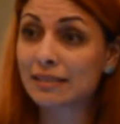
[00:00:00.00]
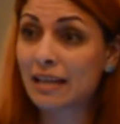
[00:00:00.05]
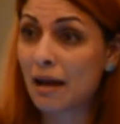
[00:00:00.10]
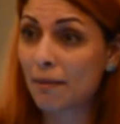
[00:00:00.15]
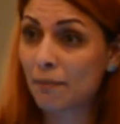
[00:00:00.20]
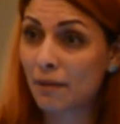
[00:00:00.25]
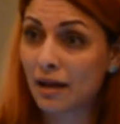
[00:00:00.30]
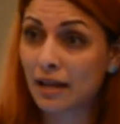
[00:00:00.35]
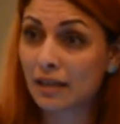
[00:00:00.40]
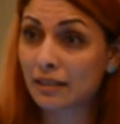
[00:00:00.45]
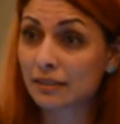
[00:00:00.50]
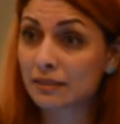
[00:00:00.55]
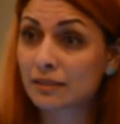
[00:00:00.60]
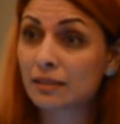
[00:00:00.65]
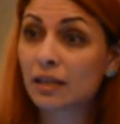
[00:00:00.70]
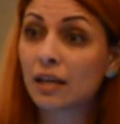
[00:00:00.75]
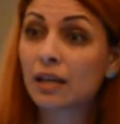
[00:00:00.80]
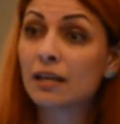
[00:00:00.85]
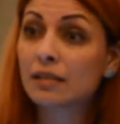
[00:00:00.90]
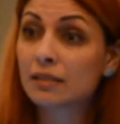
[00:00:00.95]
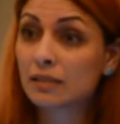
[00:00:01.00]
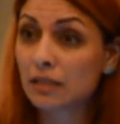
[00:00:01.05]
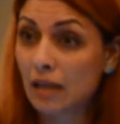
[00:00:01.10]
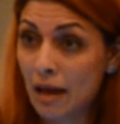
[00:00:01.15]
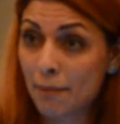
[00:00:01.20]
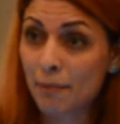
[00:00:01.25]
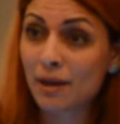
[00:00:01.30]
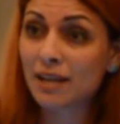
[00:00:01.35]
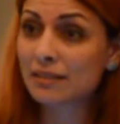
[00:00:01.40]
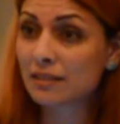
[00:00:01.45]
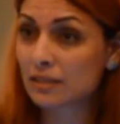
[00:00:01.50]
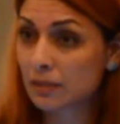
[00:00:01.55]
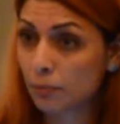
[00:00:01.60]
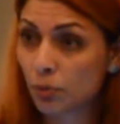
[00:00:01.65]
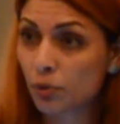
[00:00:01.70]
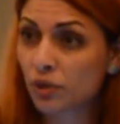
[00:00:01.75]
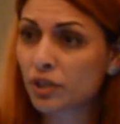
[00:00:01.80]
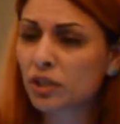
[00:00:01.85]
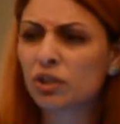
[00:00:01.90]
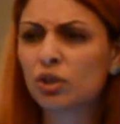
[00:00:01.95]
Hamas
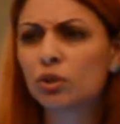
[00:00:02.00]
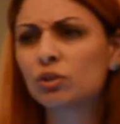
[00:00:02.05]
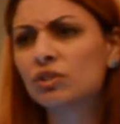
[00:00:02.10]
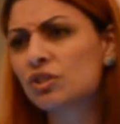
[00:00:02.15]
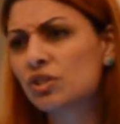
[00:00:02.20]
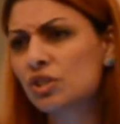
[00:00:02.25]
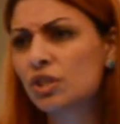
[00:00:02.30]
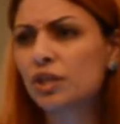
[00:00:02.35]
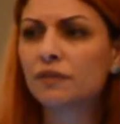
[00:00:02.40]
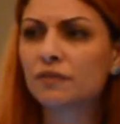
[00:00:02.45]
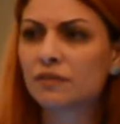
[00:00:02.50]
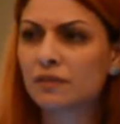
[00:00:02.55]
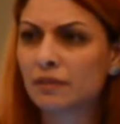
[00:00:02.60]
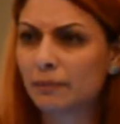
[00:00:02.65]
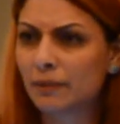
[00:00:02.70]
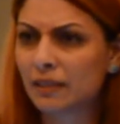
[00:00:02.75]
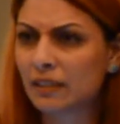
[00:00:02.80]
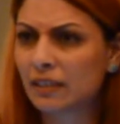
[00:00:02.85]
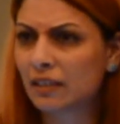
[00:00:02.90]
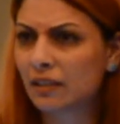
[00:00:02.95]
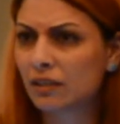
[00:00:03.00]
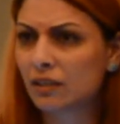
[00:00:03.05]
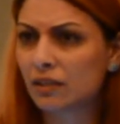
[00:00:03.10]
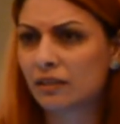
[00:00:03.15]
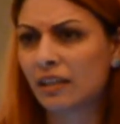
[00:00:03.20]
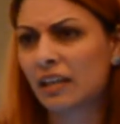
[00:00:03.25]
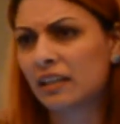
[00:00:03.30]
supporter who deserves to be killed,